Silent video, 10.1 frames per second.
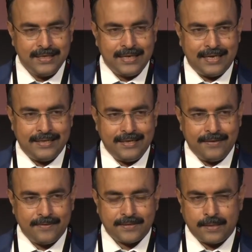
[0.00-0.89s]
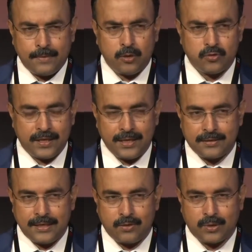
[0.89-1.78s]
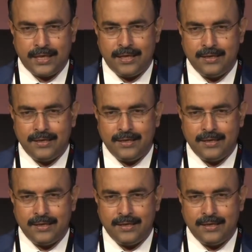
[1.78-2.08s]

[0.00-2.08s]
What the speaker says: and they somehow think that, okay,